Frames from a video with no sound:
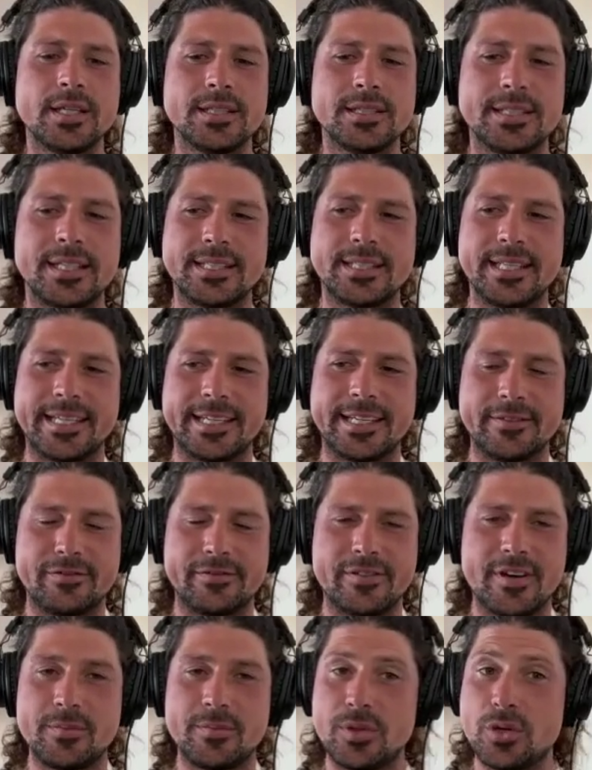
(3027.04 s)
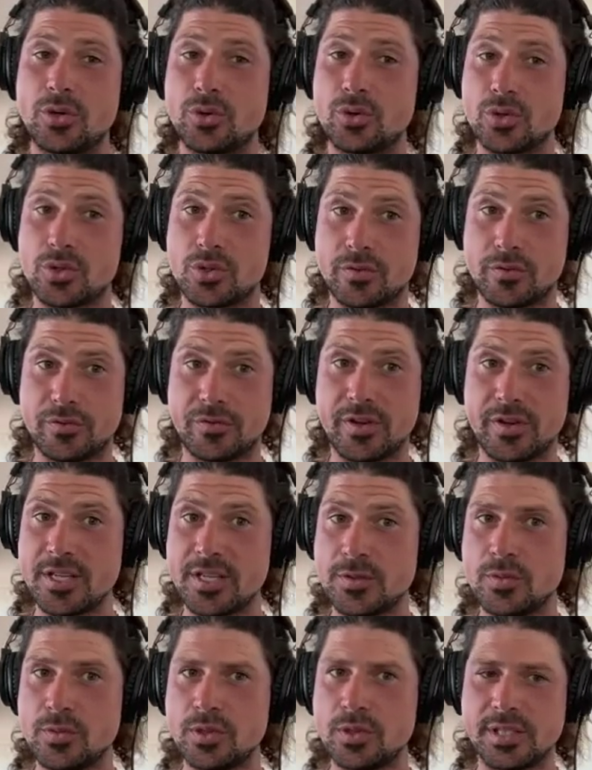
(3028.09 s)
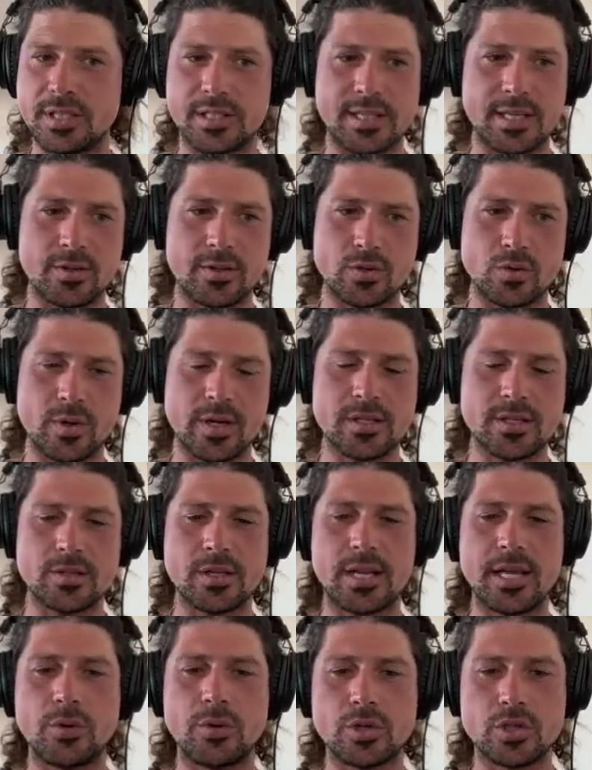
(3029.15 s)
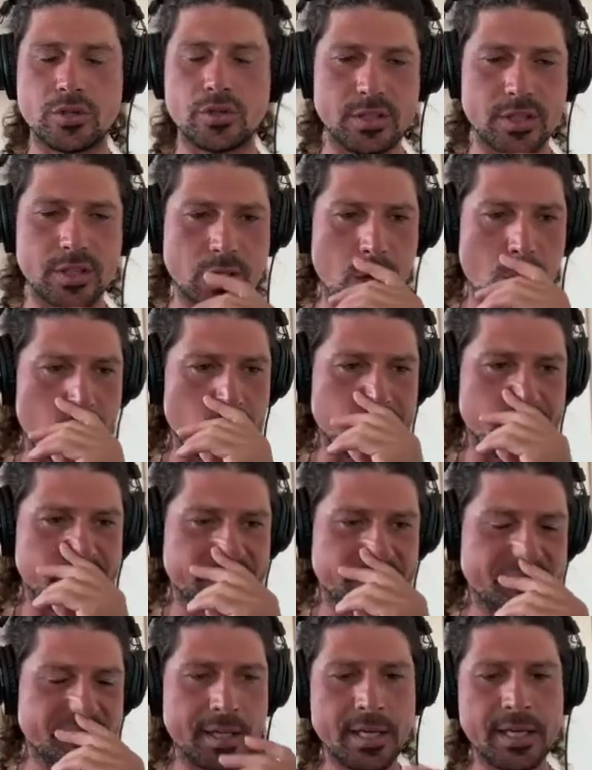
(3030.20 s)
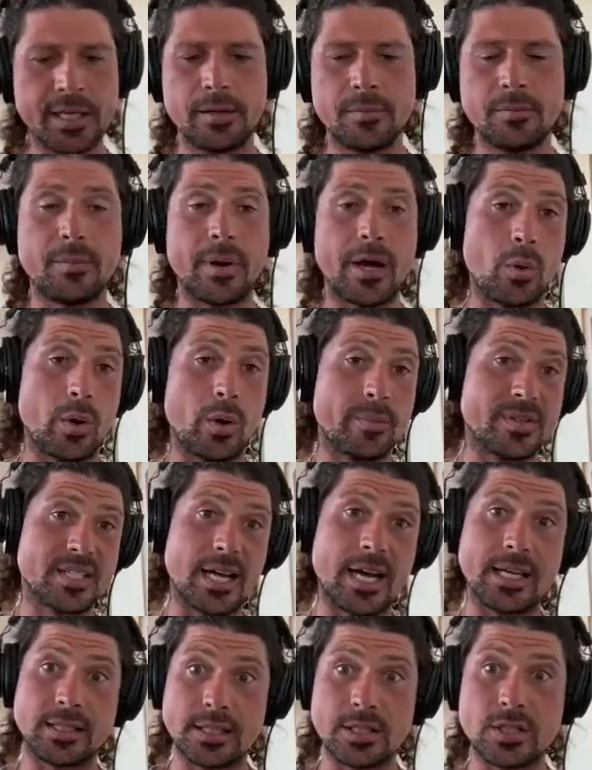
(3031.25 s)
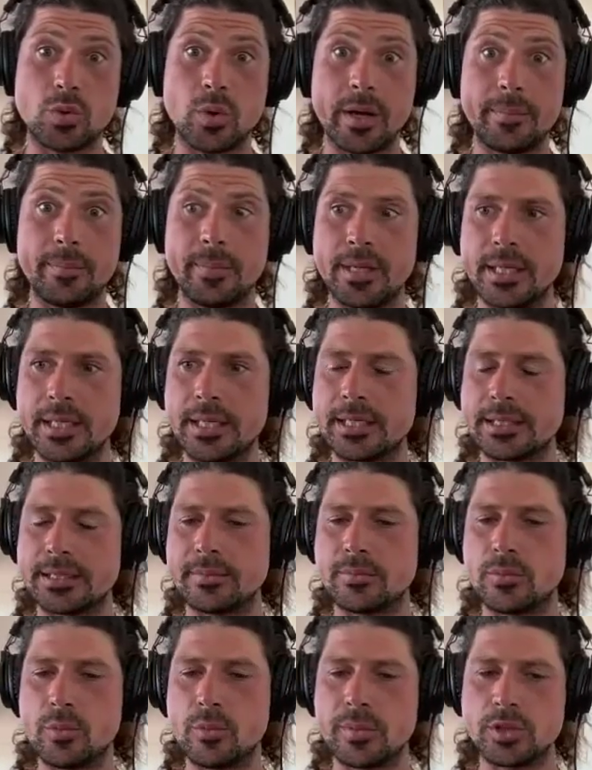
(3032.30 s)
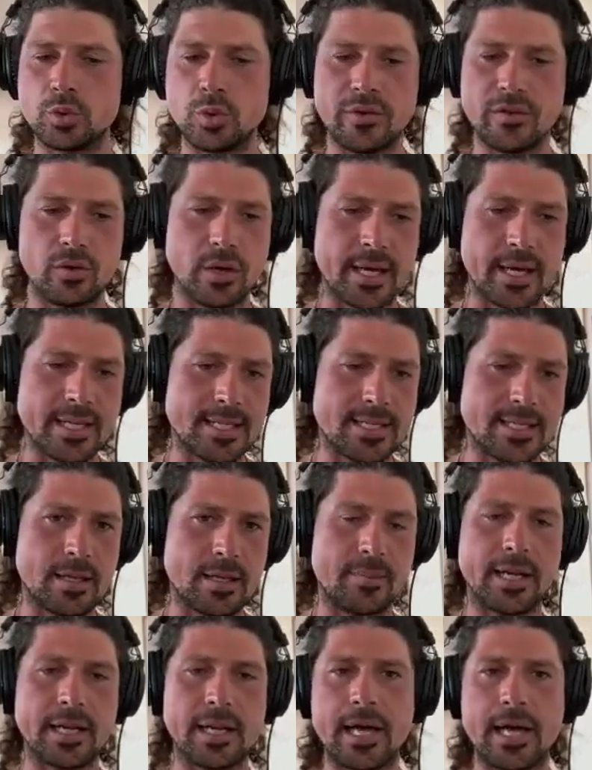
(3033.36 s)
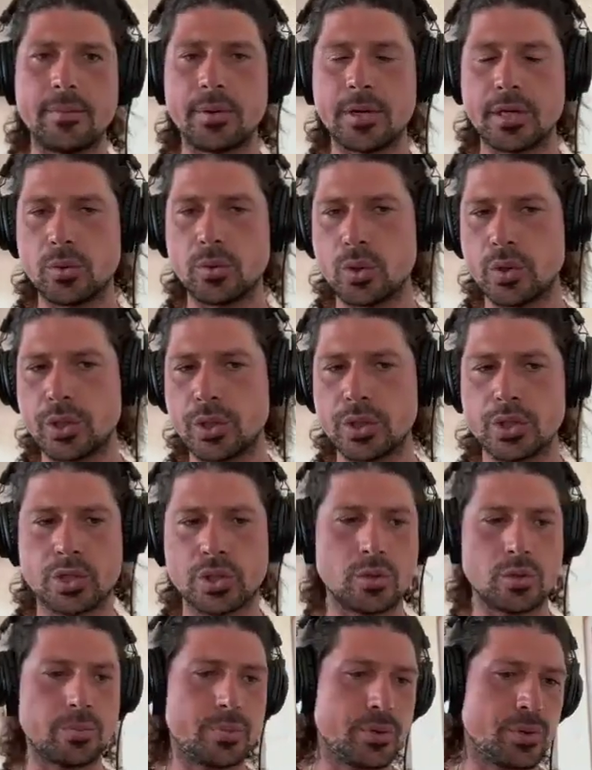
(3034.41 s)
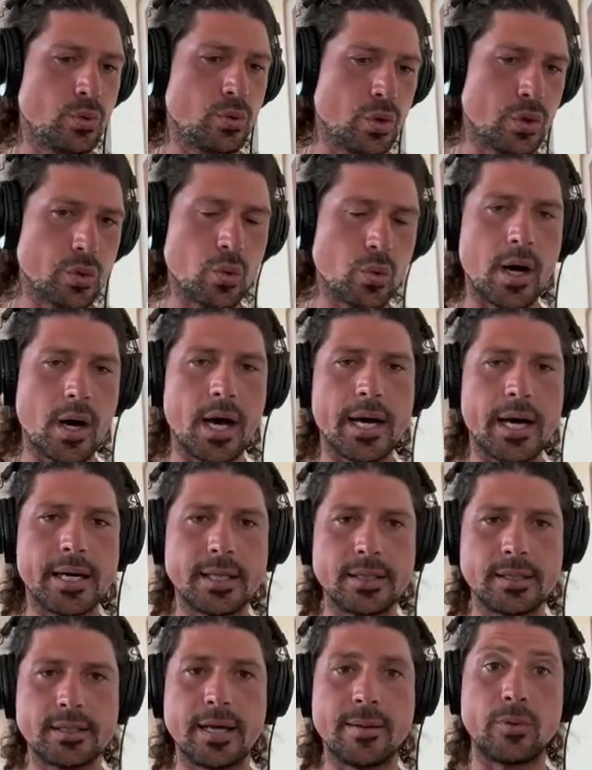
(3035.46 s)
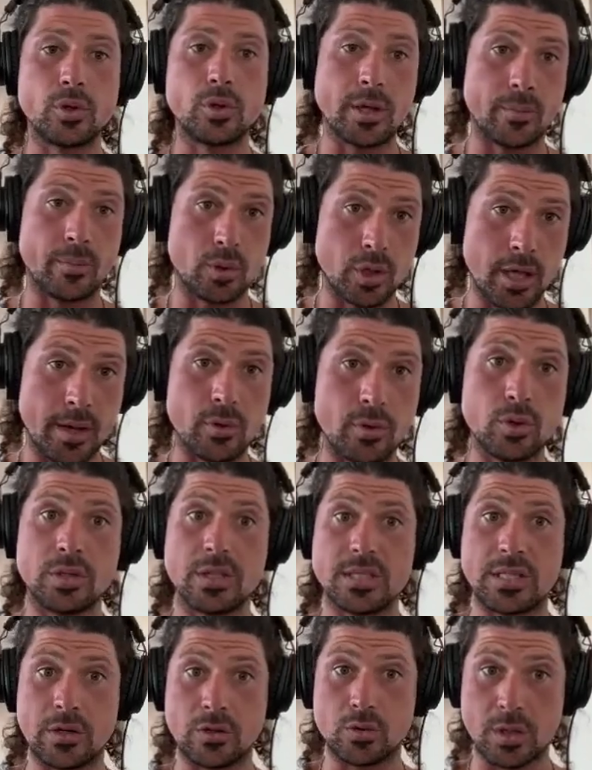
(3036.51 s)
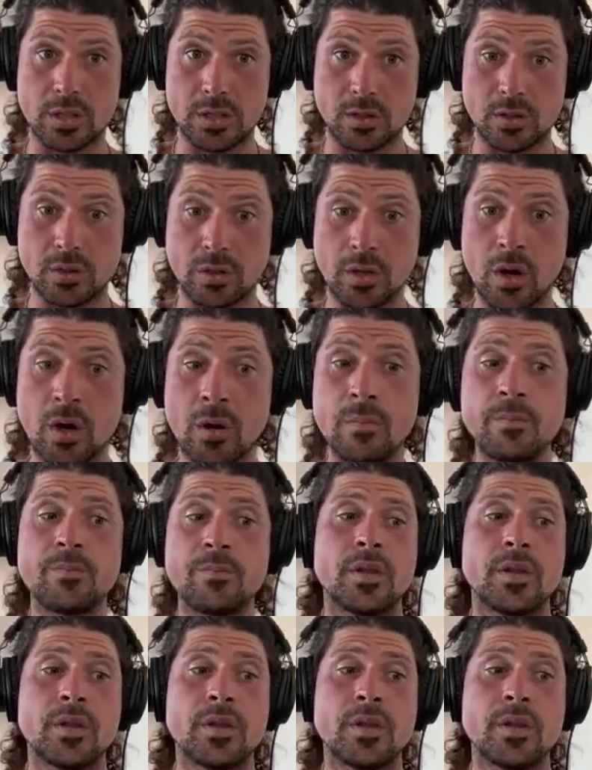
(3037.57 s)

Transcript: Then they can find me also on Facebook, Tiziano Sguerso, The Language of the Soul. My website is quite big at the moment. We have online systemic library workshop worldwide, www.tizianosguerso.com.